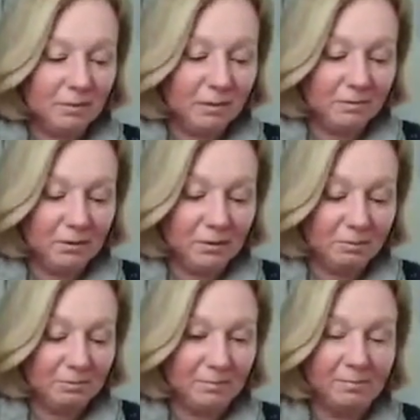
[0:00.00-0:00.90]
So
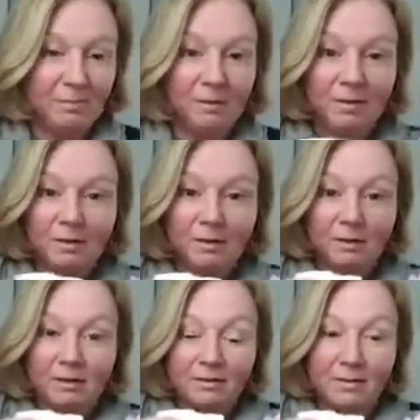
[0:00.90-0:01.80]

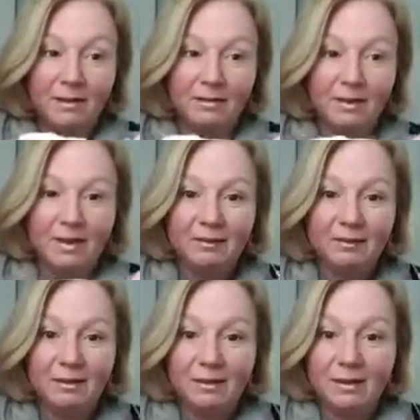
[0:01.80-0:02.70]
that's that.
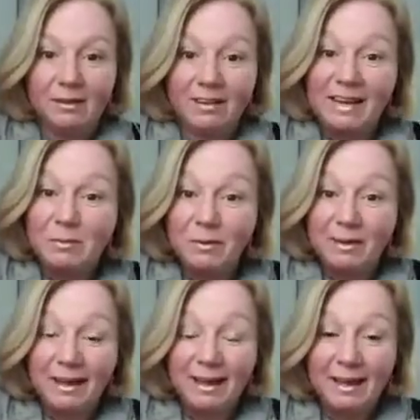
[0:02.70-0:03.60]
Does anybody
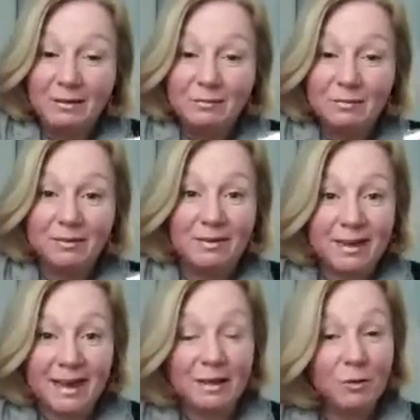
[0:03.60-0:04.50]
have
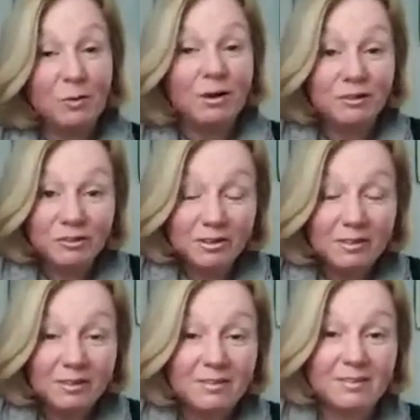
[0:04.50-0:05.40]
any
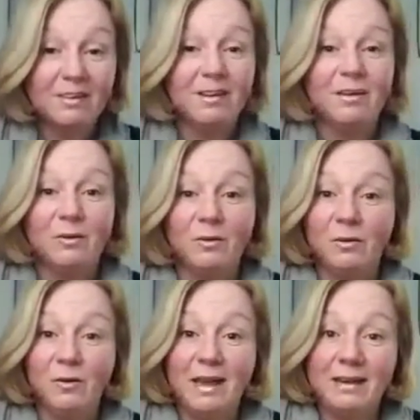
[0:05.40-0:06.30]
questions
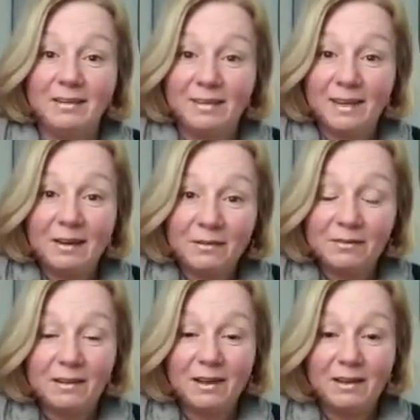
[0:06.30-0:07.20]
or anything
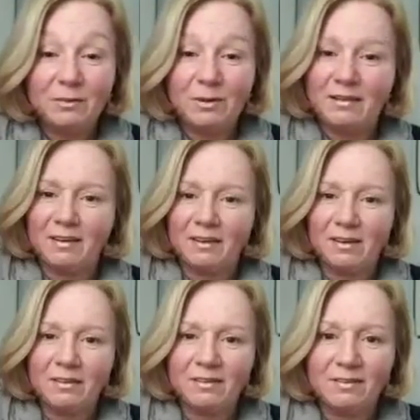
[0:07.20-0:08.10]
else I'd like to ask? I
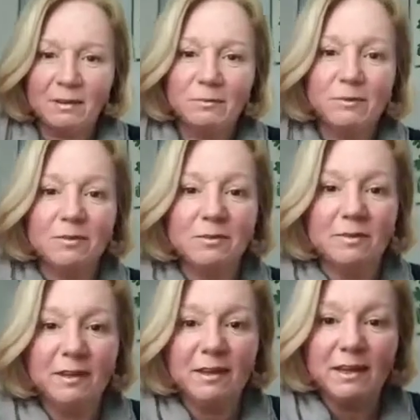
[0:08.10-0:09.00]
can't seem to
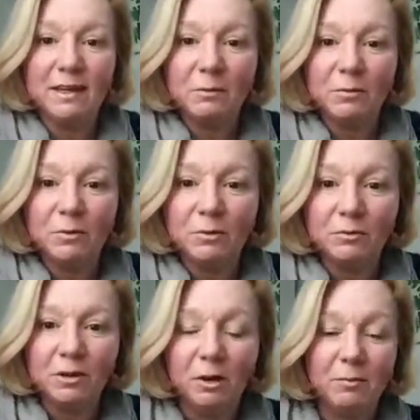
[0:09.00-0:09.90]
see any more
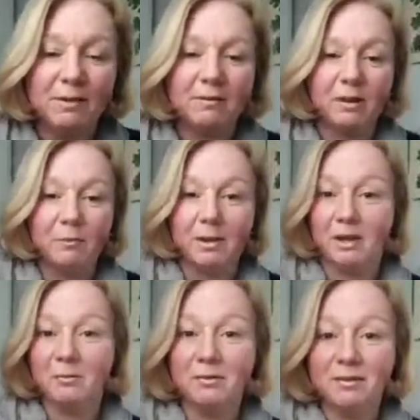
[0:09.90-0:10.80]
comments coming
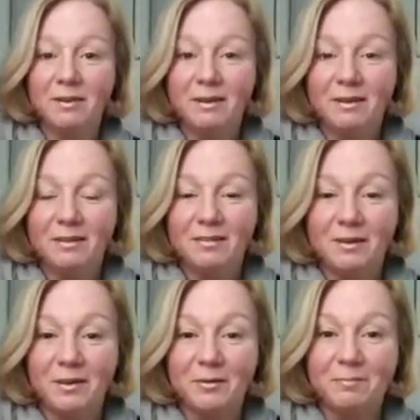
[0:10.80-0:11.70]
up.
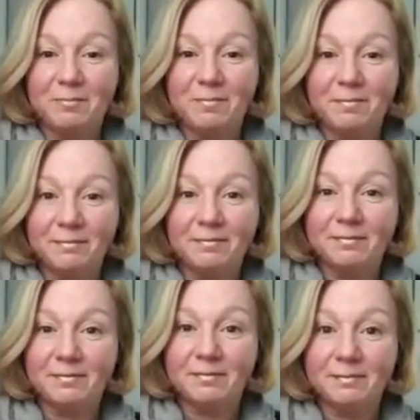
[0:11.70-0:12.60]
So
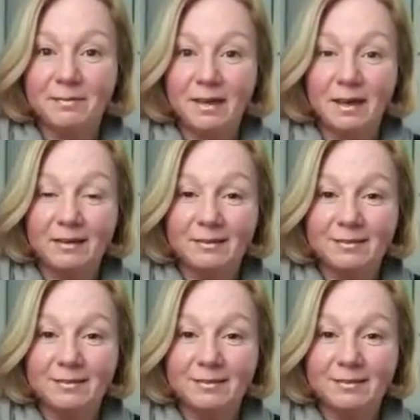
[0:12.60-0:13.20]
yeah.